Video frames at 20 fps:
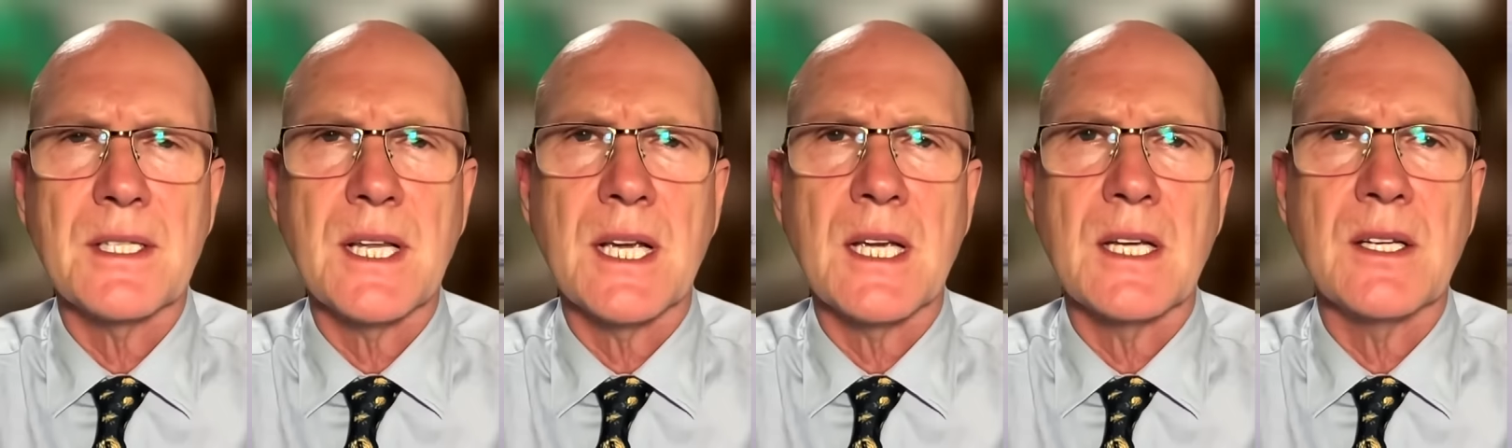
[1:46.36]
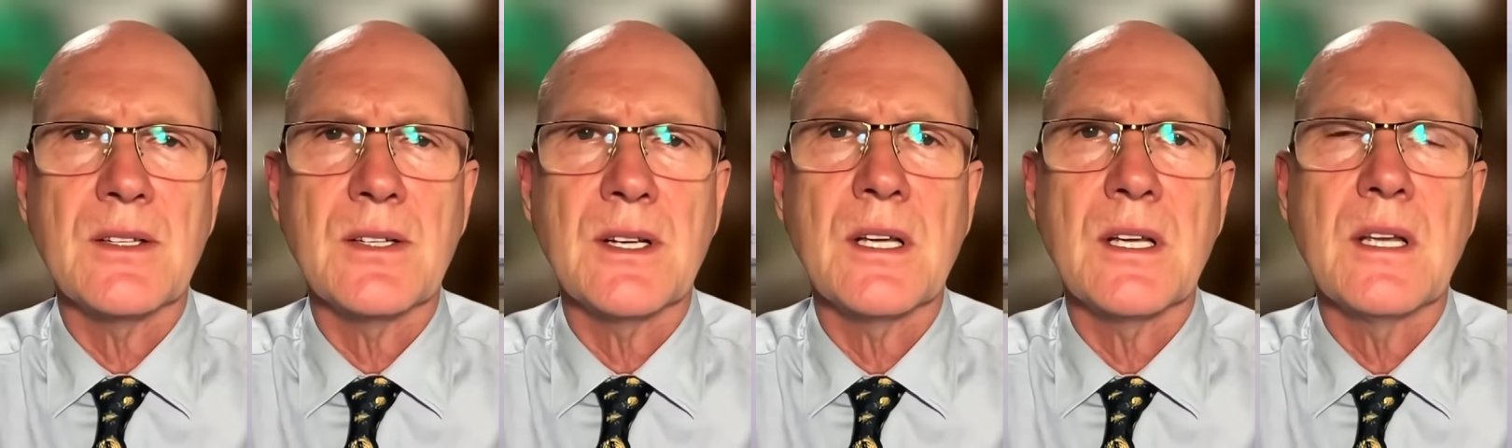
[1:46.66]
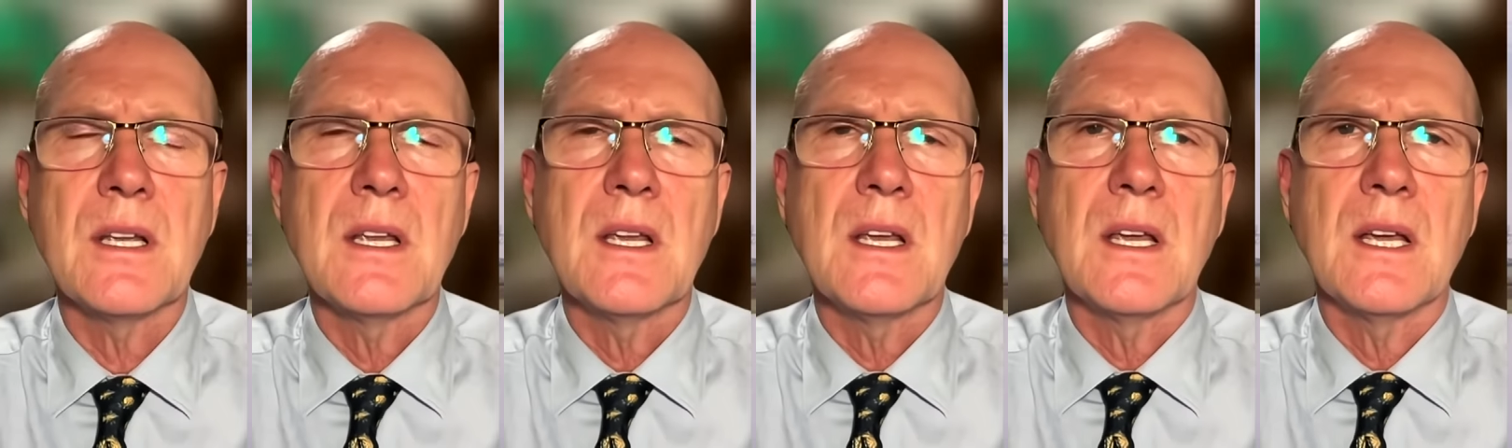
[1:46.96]
Asia,
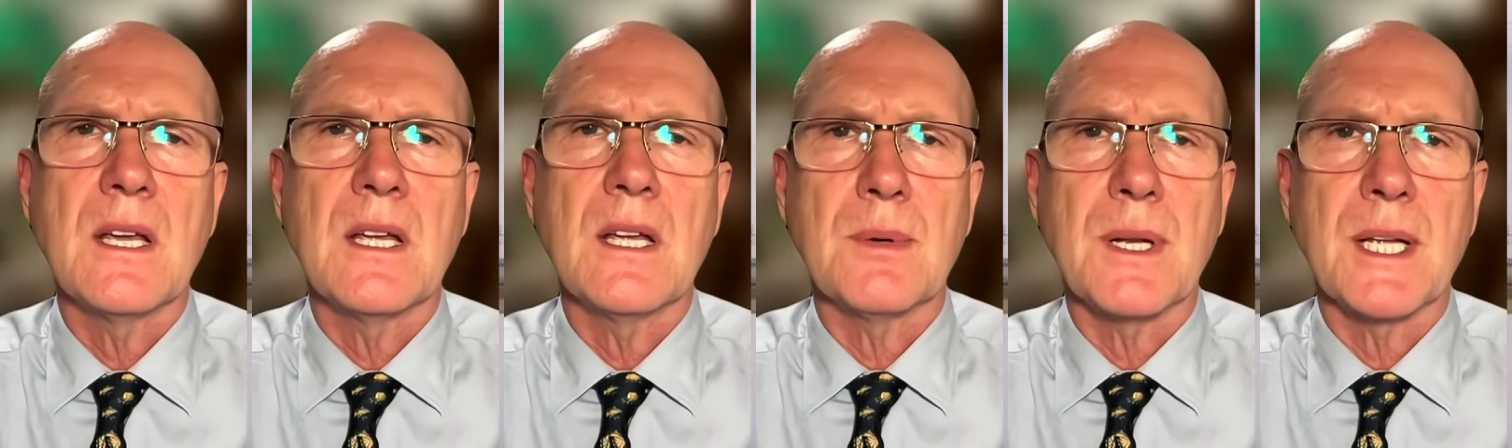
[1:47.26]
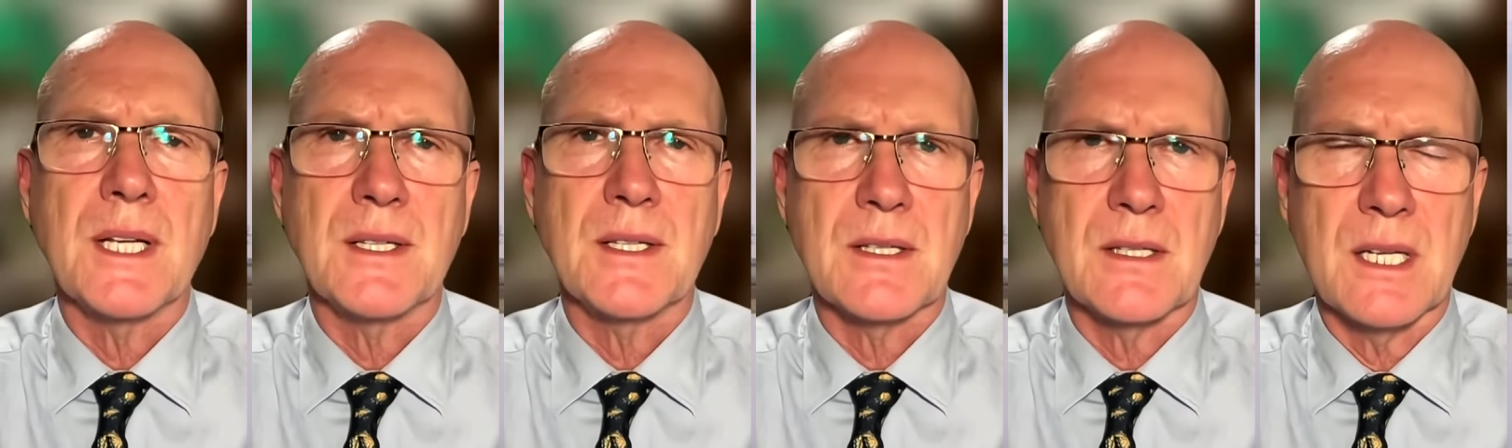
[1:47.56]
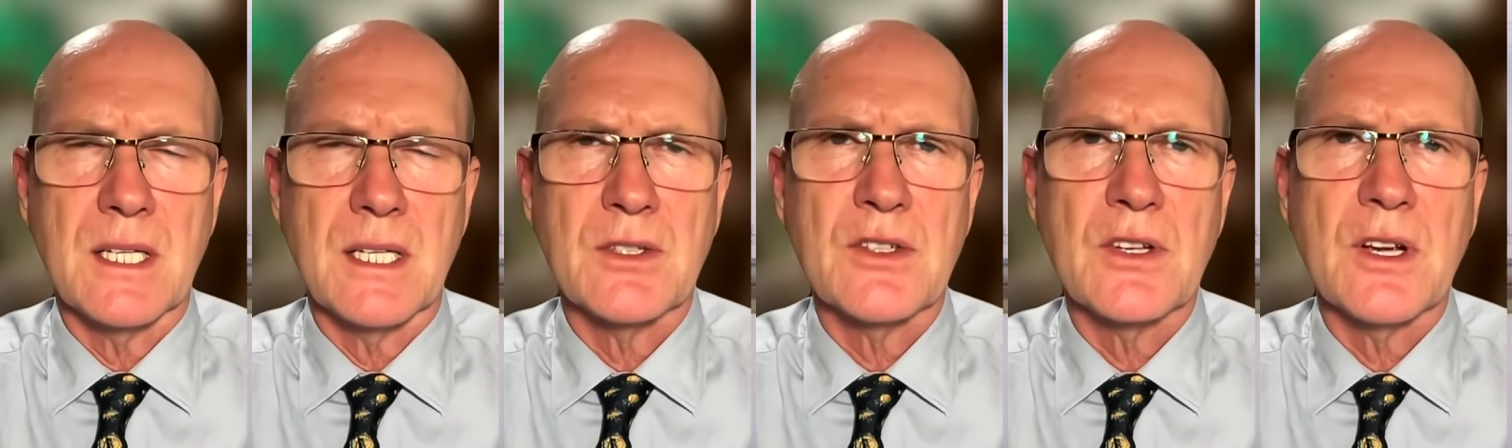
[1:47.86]
in places
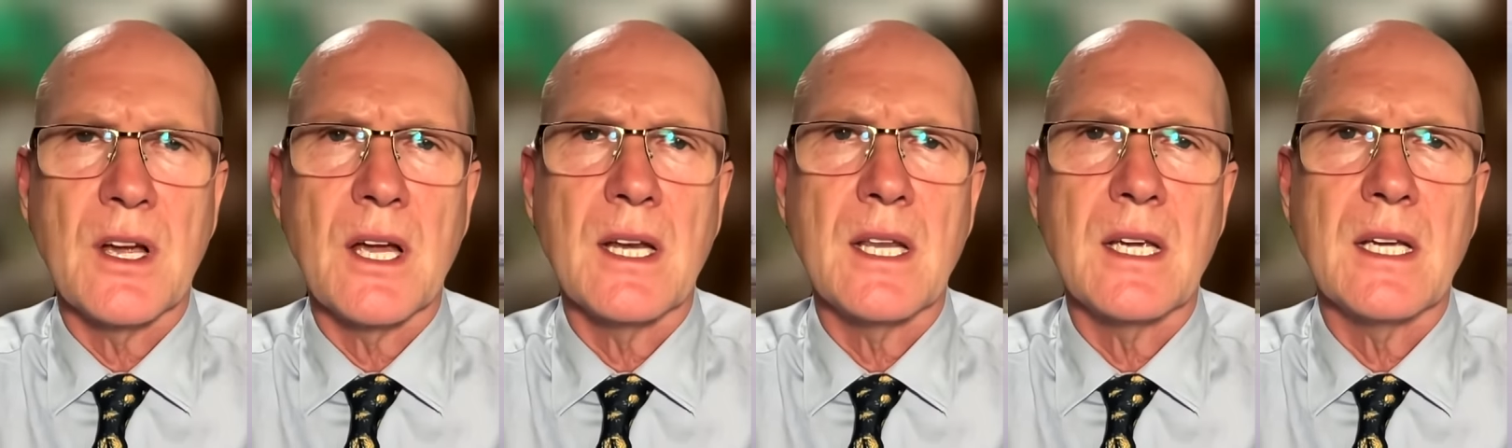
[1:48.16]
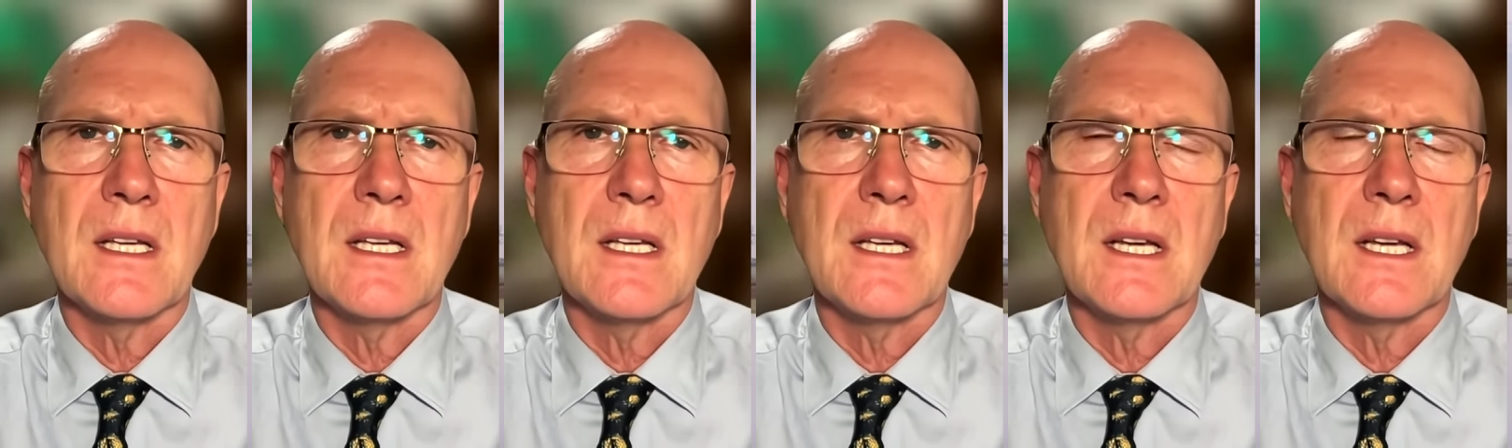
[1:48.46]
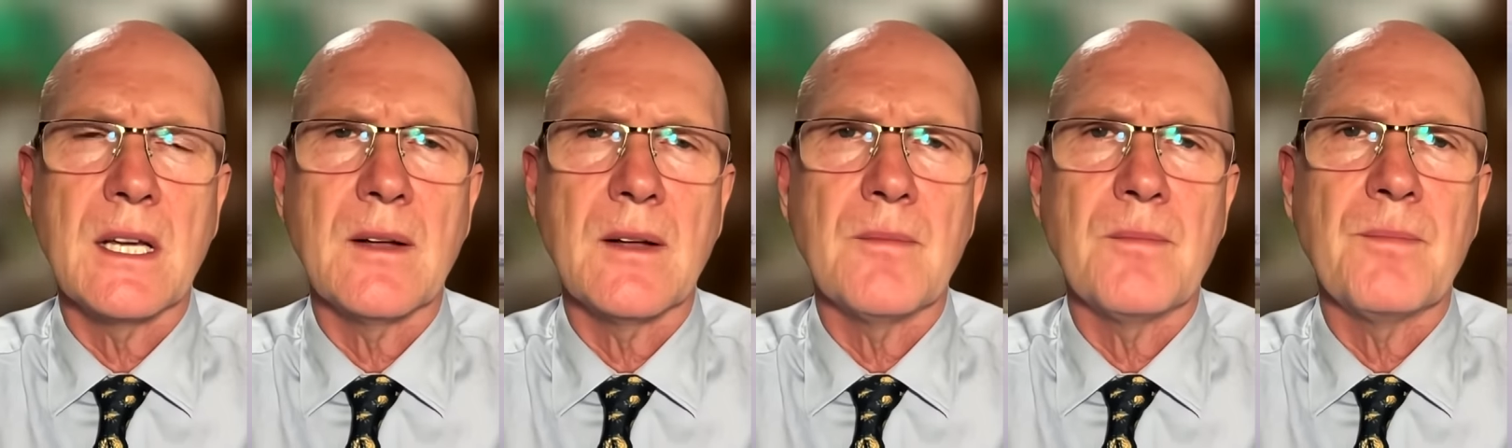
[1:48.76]
like China,
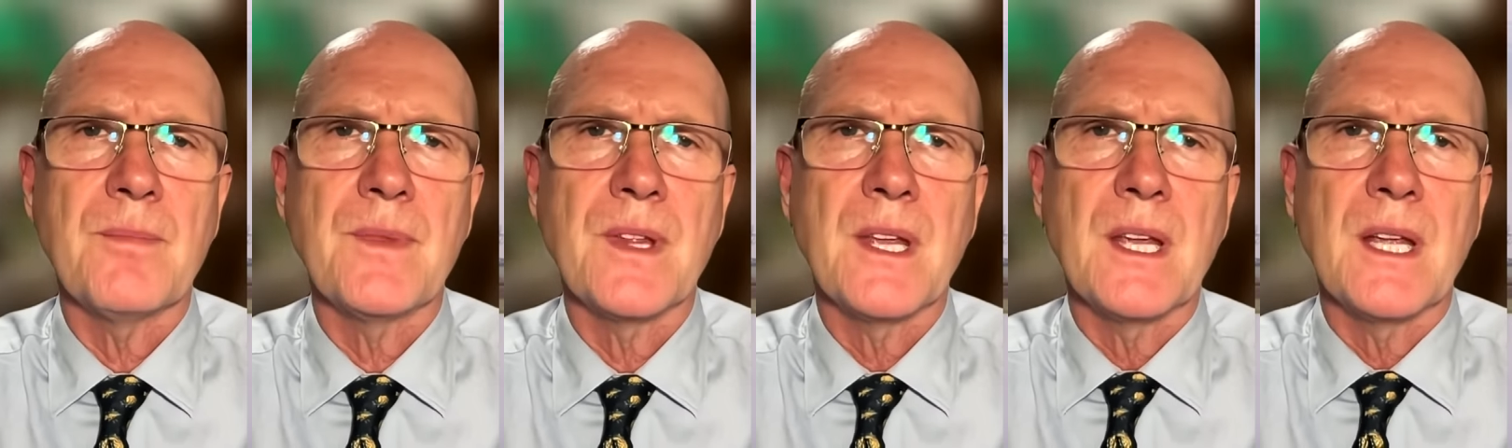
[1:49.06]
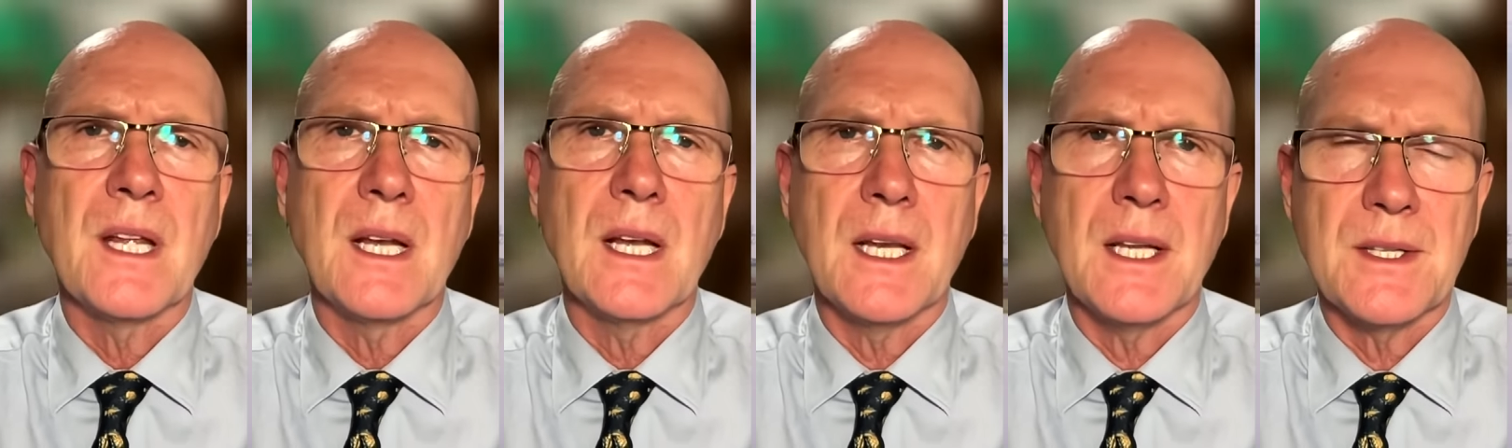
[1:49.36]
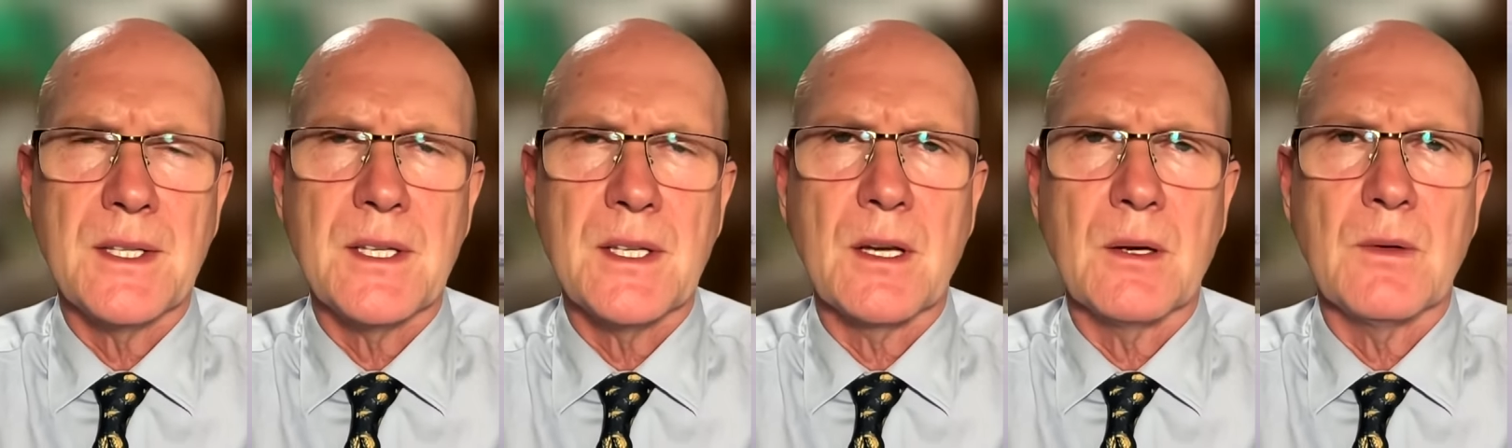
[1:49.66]
um, less
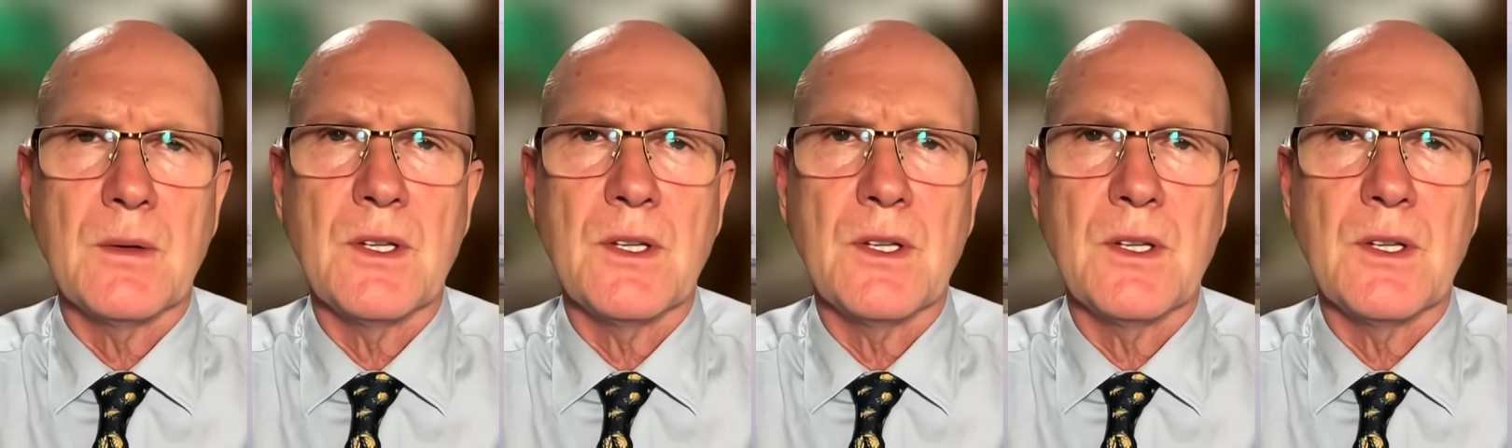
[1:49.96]
so in